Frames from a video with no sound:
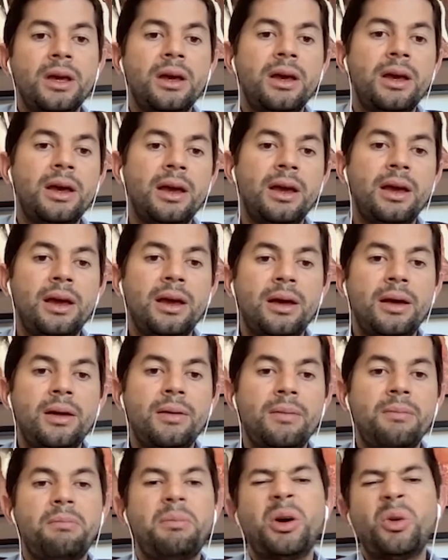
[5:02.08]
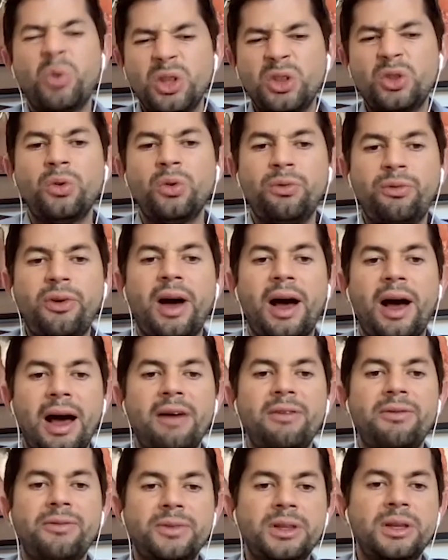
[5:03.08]
But we do
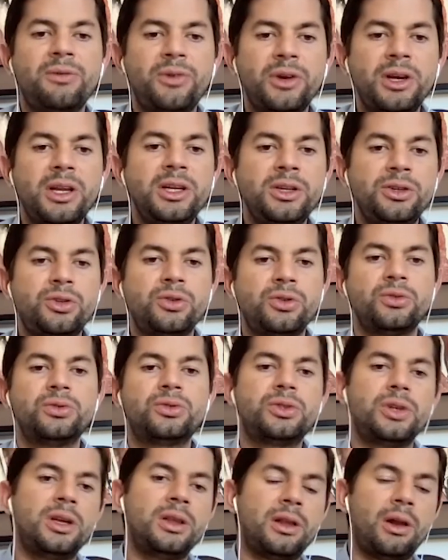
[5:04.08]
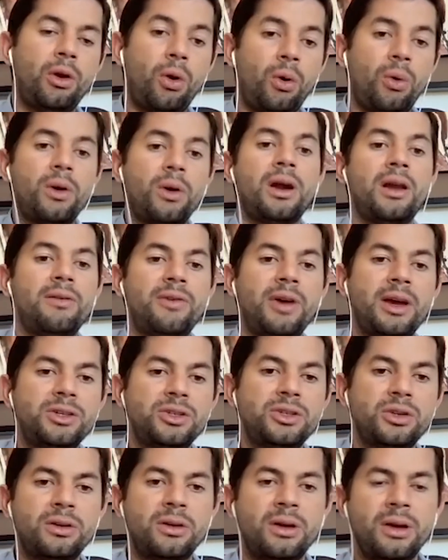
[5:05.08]
have different issues in the lower
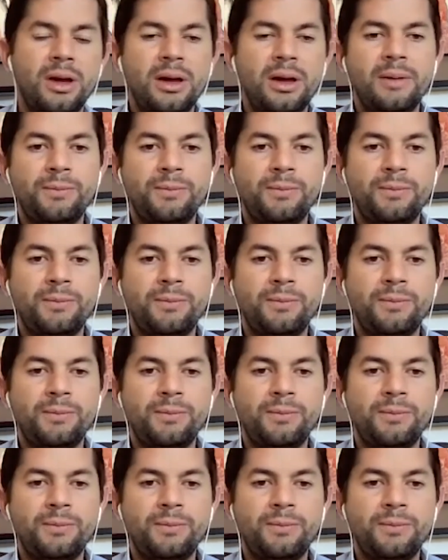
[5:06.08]
elevation